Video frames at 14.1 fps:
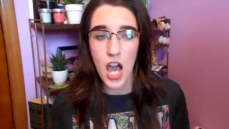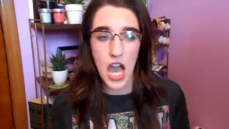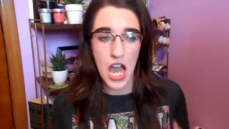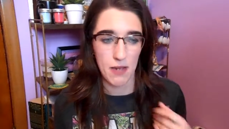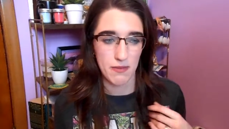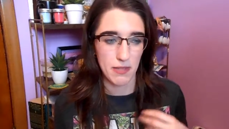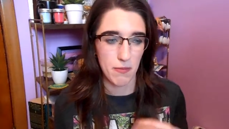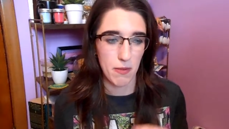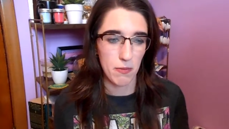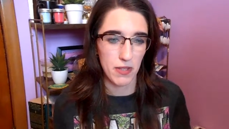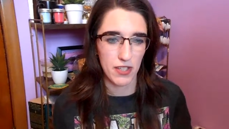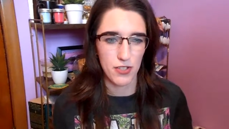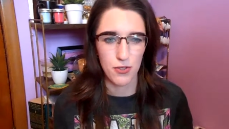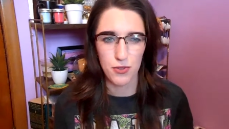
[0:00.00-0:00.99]
Um, some people
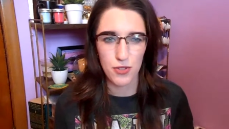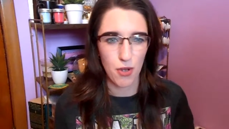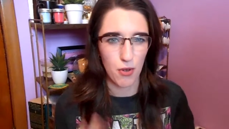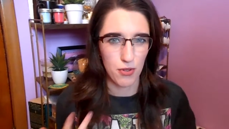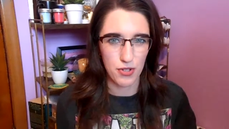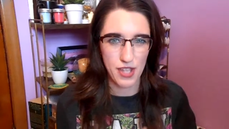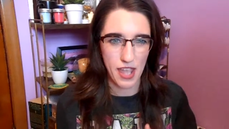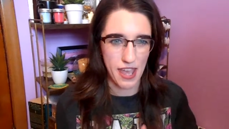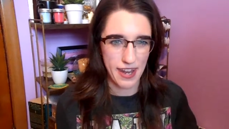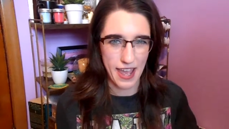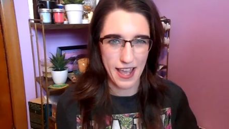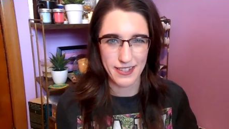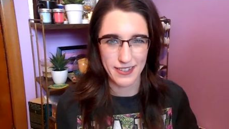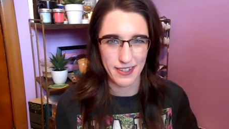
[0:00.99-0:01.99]
like to use toners and
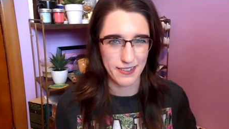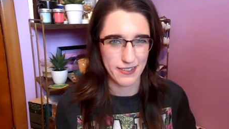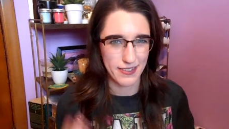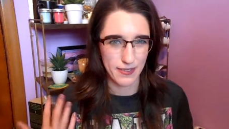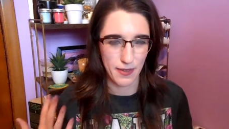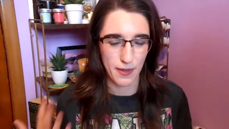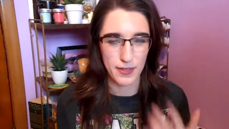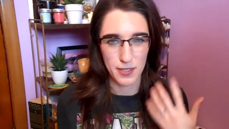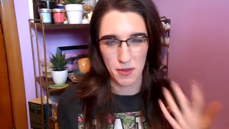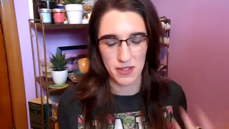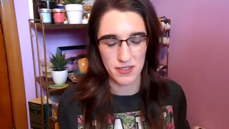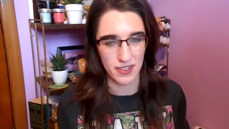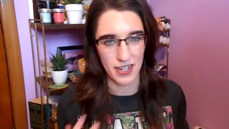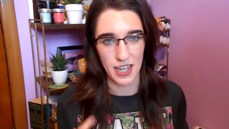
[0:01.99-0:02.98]
essence. It
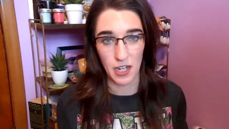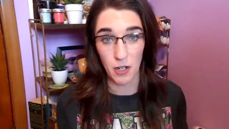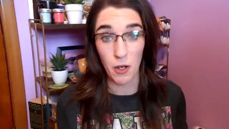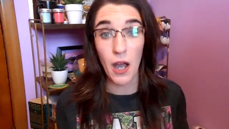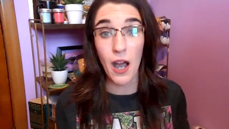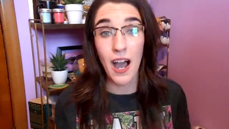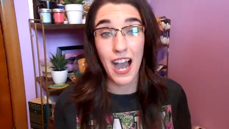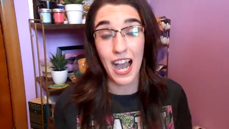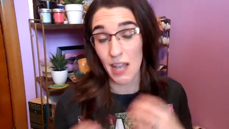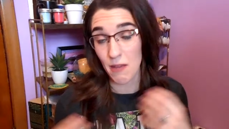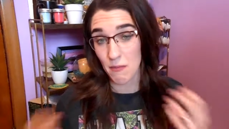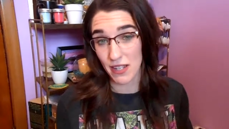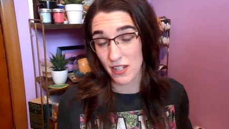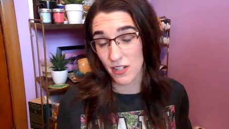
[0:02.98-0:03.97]
depends on how high
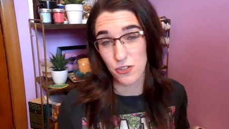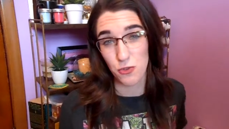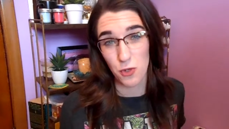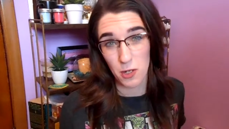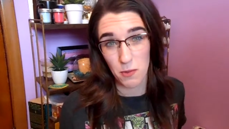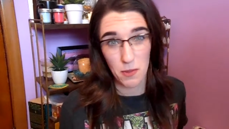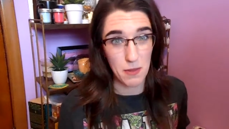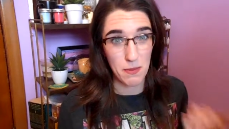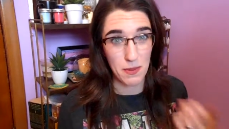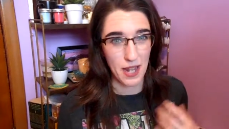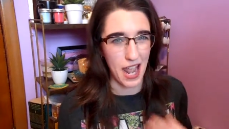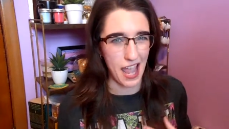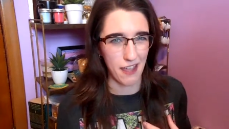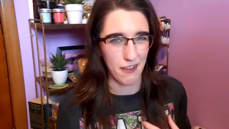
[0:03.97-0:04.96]
maintenance you want to be, but
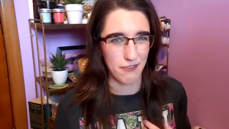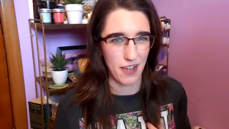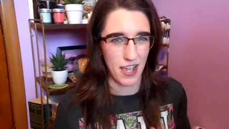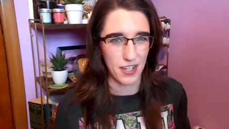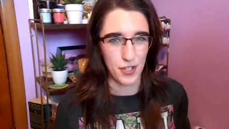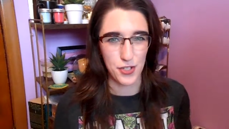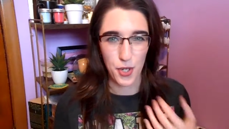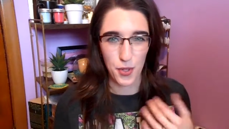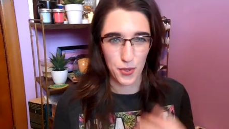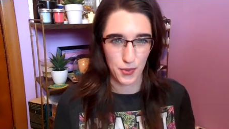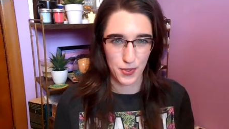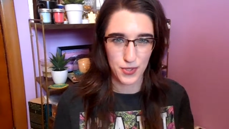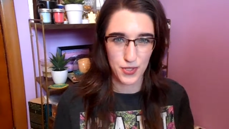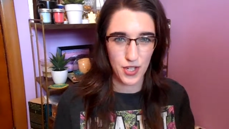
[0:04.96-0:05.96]
I find a
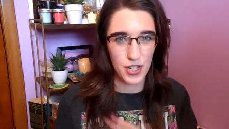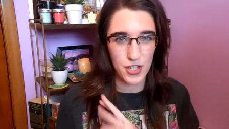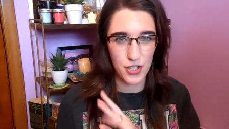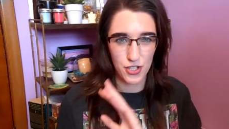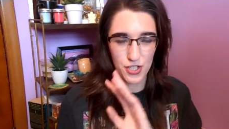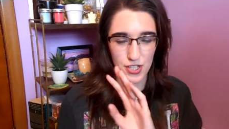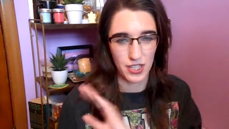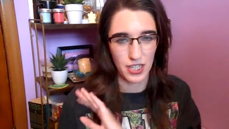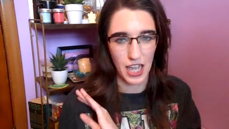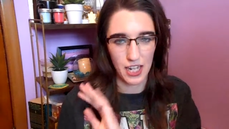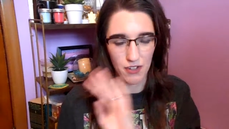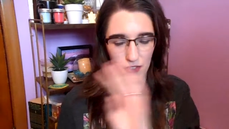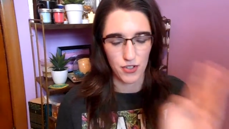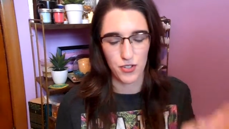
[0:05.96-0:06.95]
toner is good just to
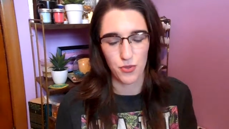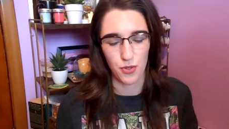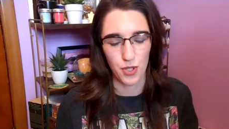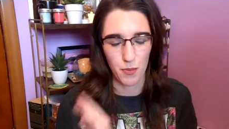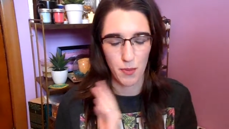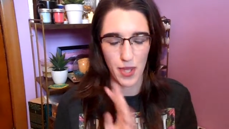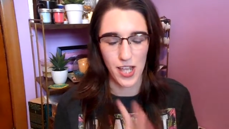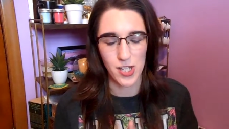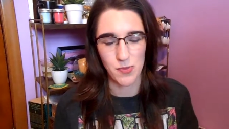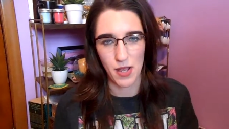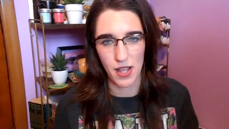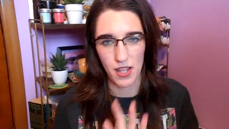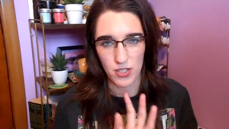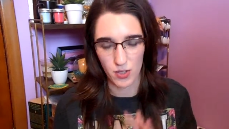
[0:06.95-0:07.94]
kind of restore the pH
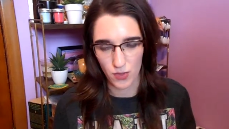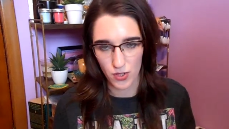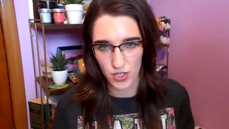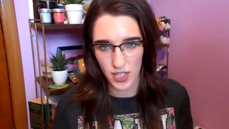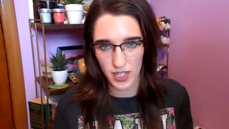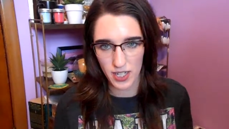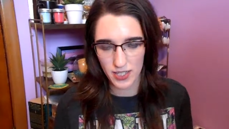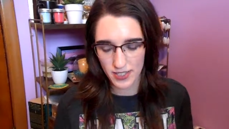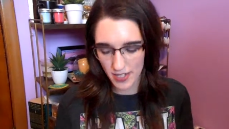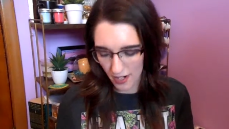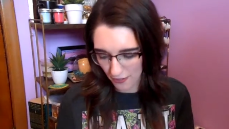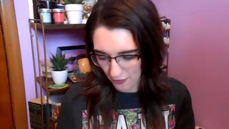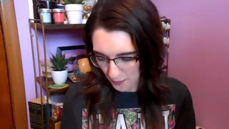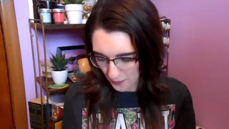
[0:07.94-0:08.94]
balance of your skin and stuff.